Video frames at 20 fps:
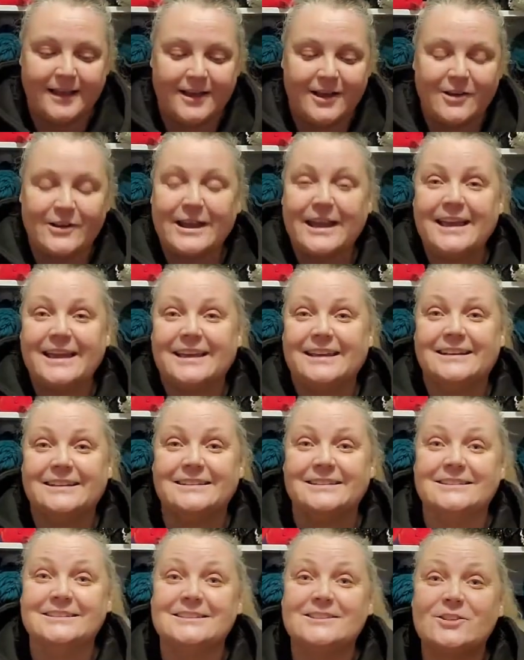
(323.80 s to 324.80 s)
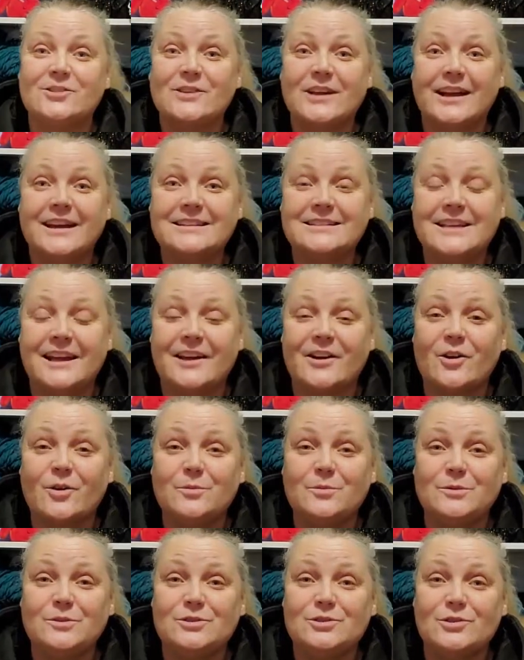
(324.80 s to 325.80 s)
okay so guys i hope
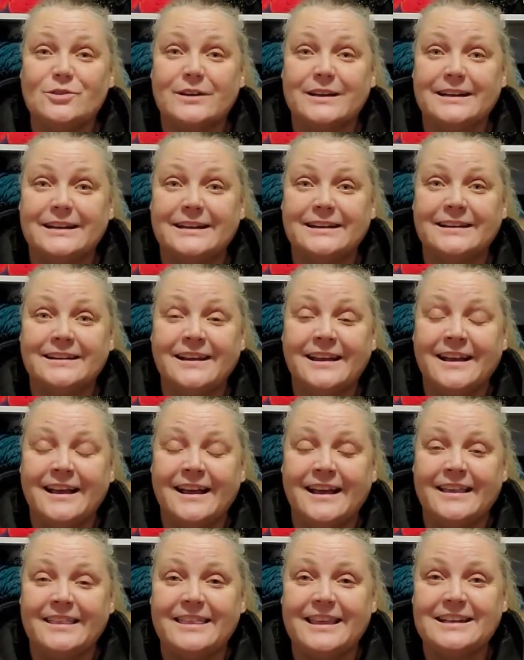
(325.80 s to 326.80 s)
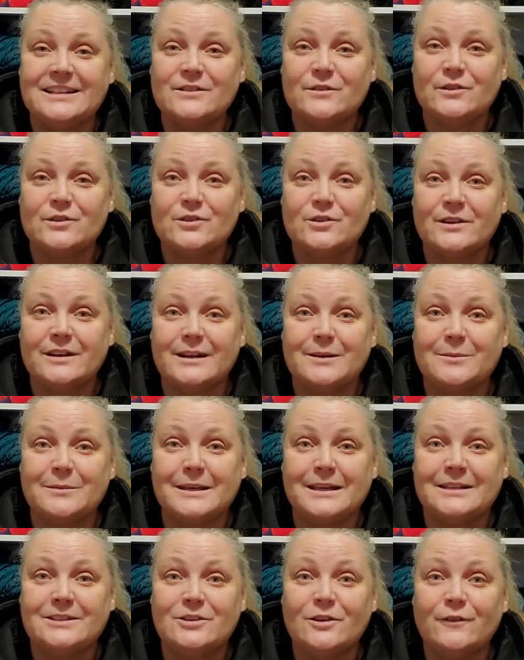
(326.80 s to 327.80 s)
you join in Thanks for joining
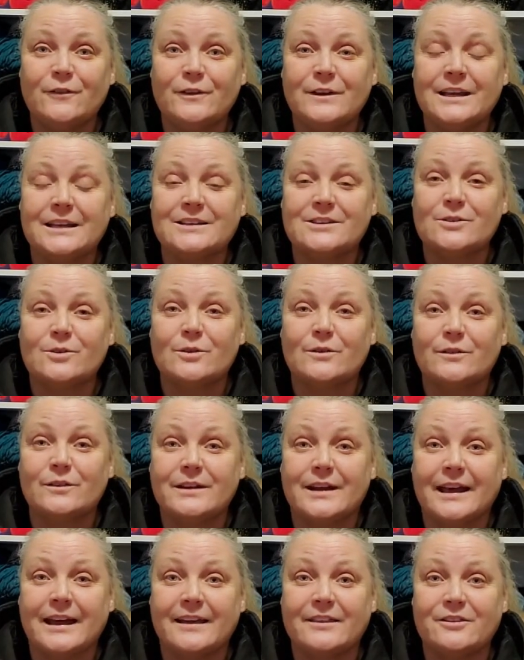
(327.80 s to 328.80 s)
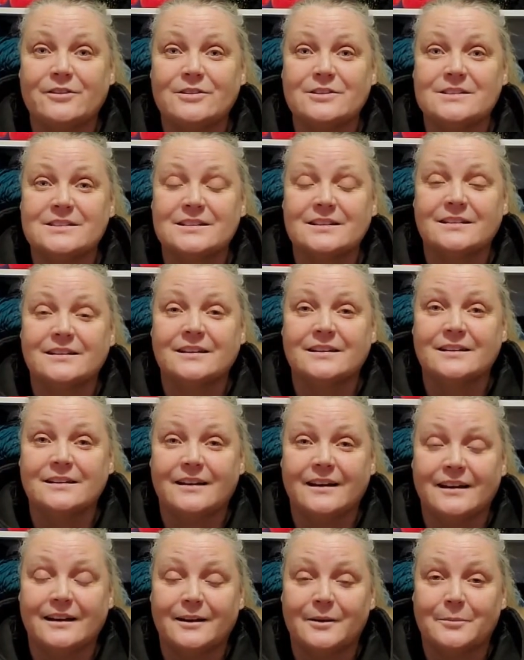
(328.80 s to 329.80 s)
me. Don't forget to go over to Heather's
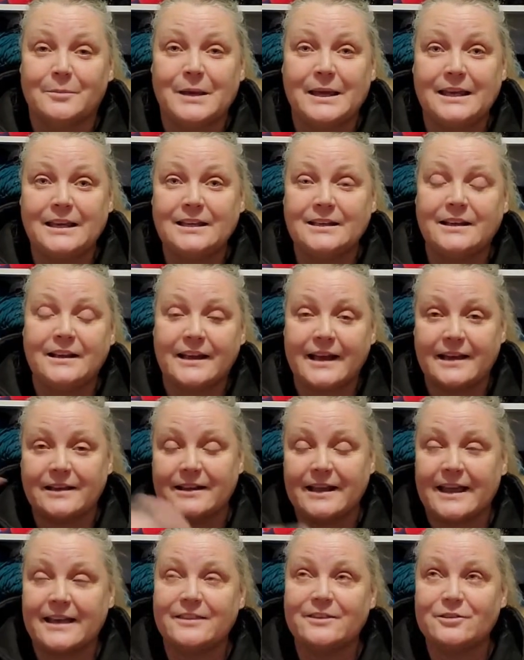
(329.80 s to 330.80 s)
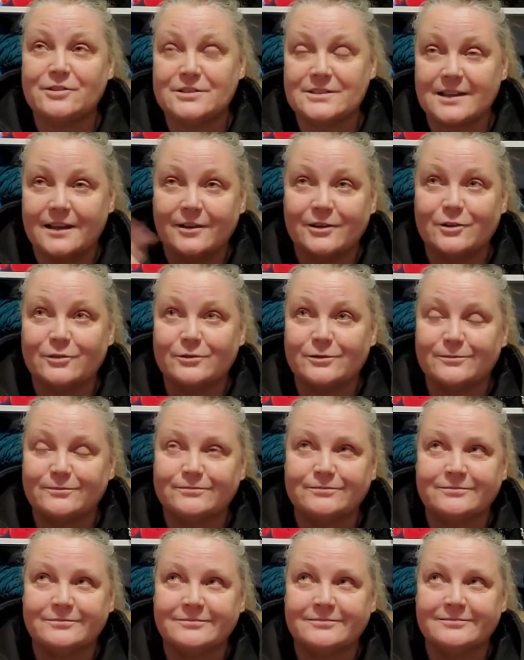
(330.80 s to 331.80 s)
uh, pay, Heather's
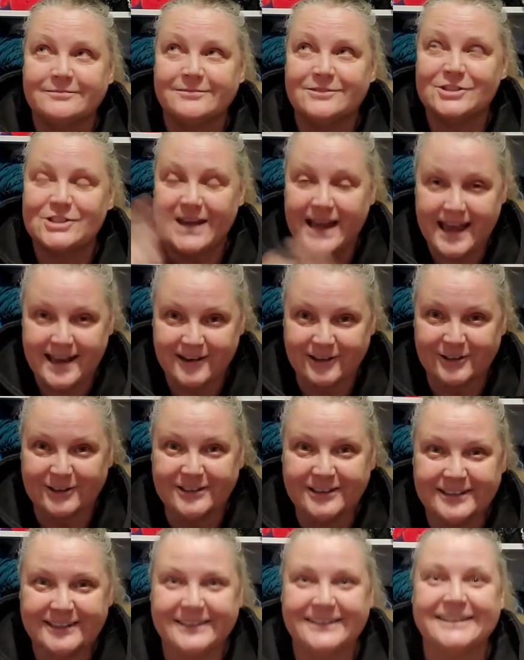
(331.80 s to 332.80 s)
channel.